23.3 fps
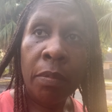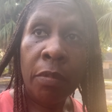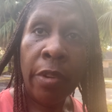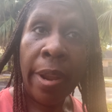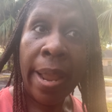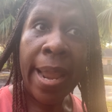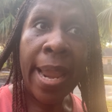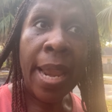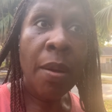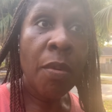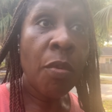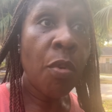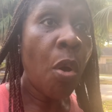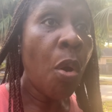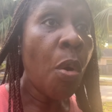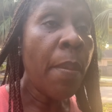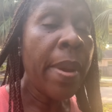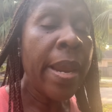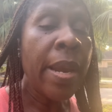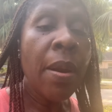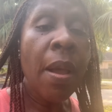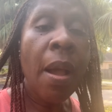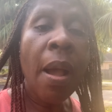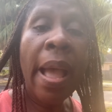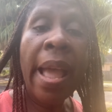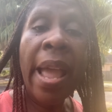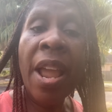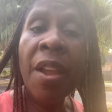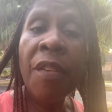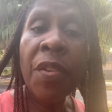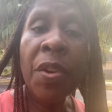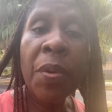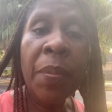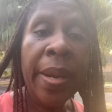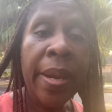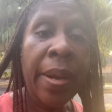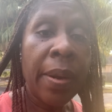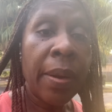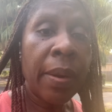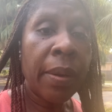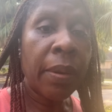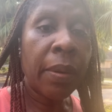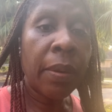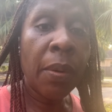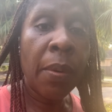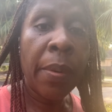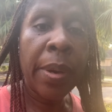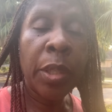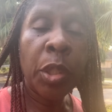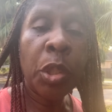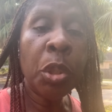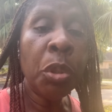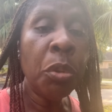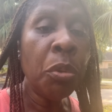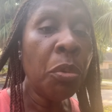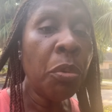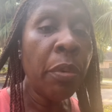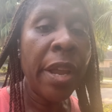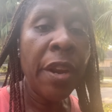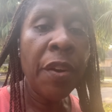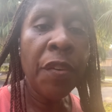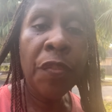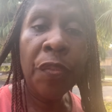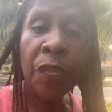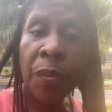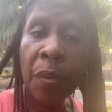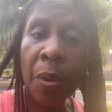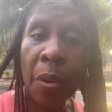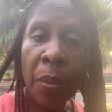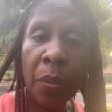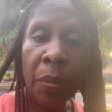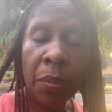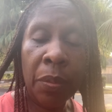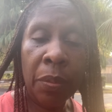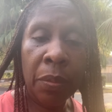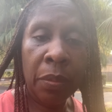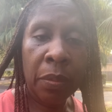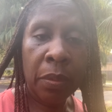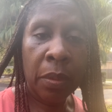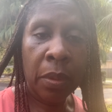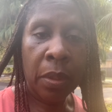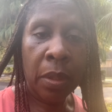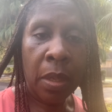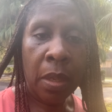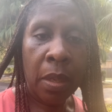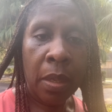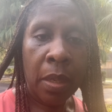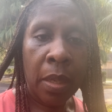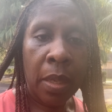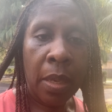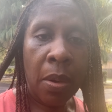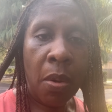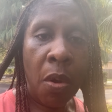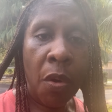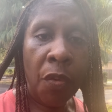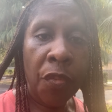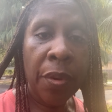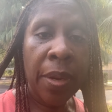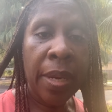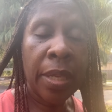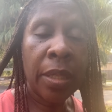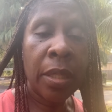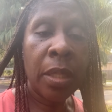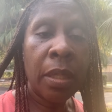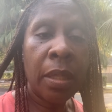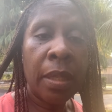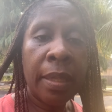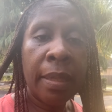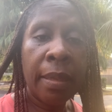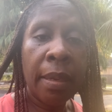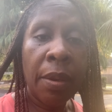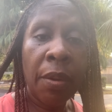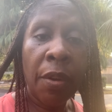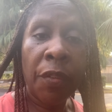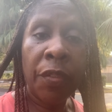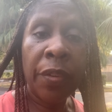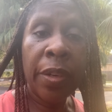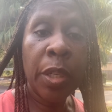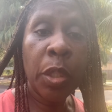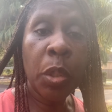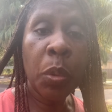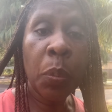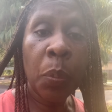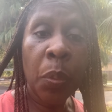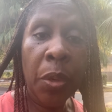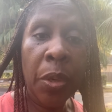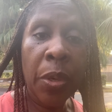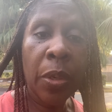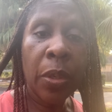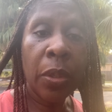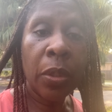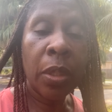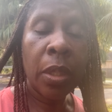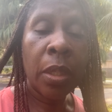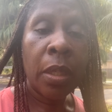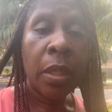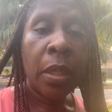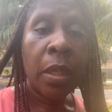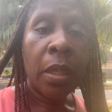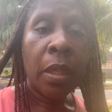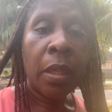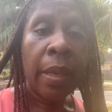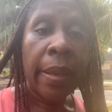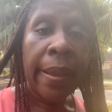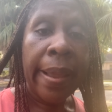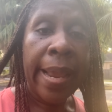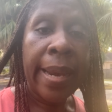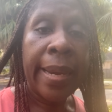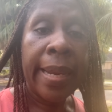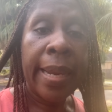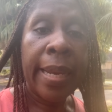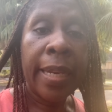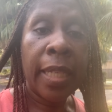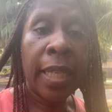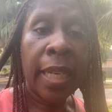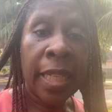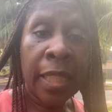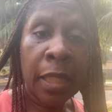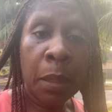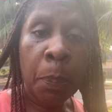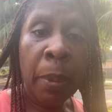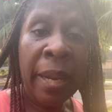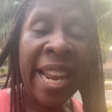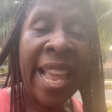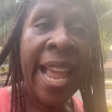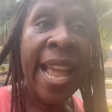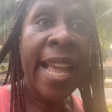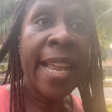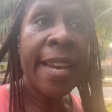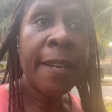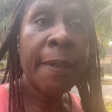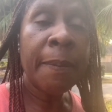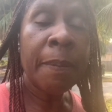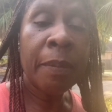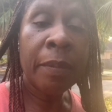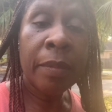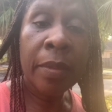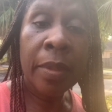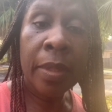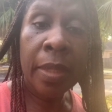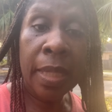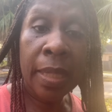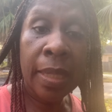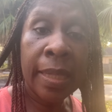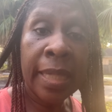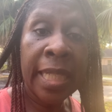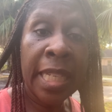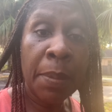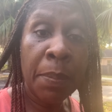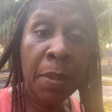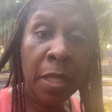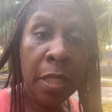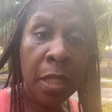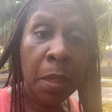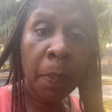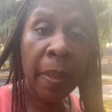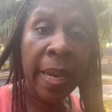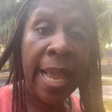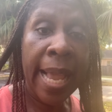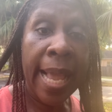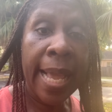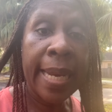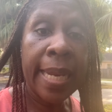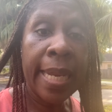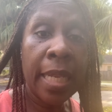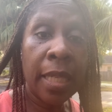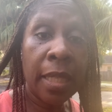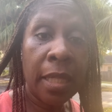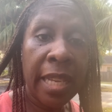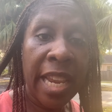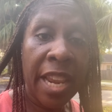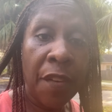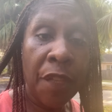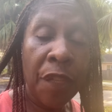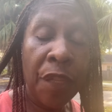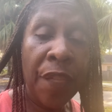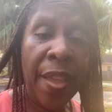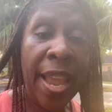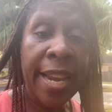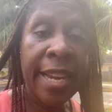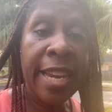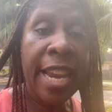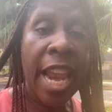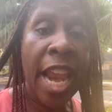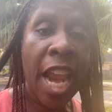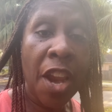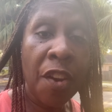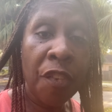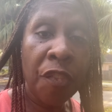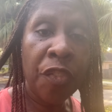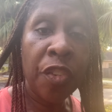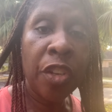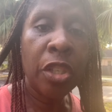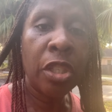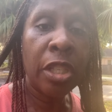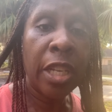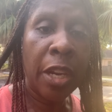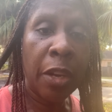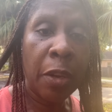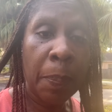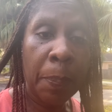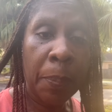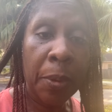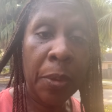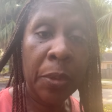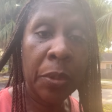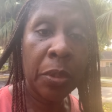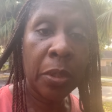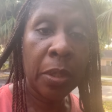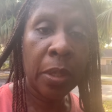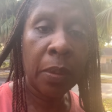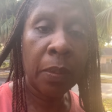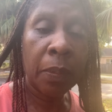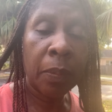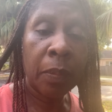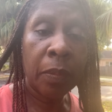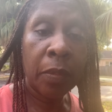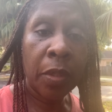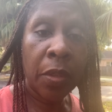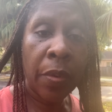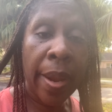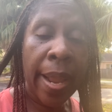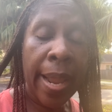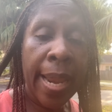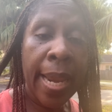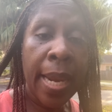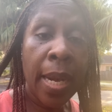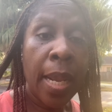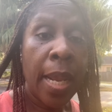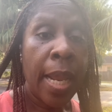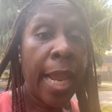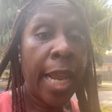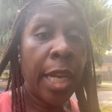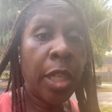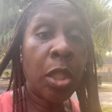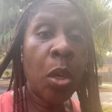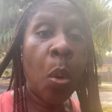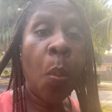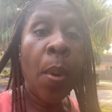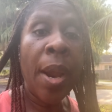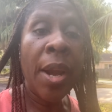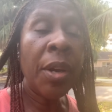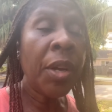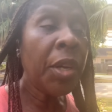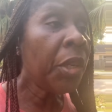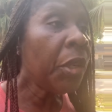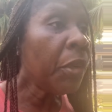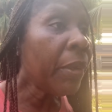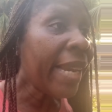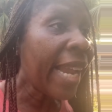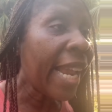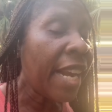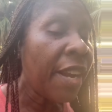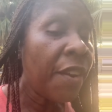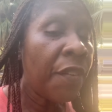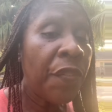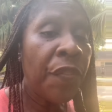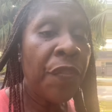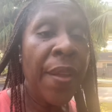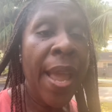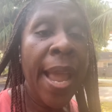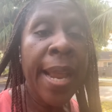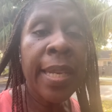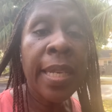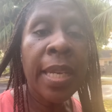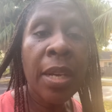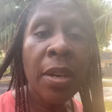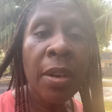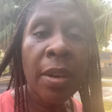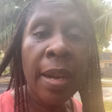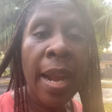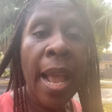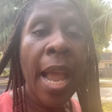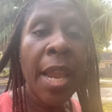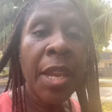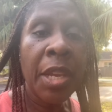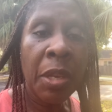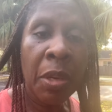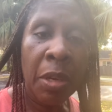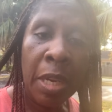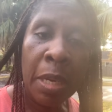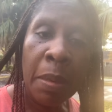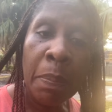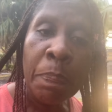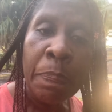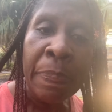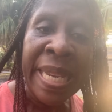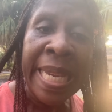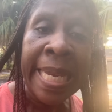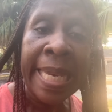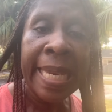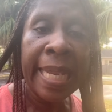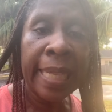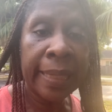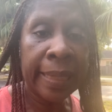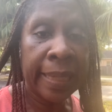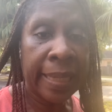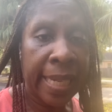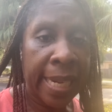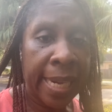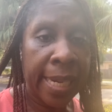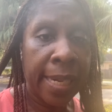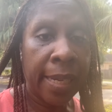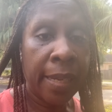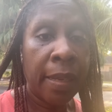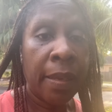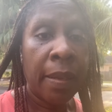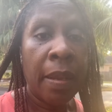right? Roaming everywhere, going to and fro over this world. And his plan, this demon's plan, is to infect every single person, right? And so whether you get infected or not, you can beat this thing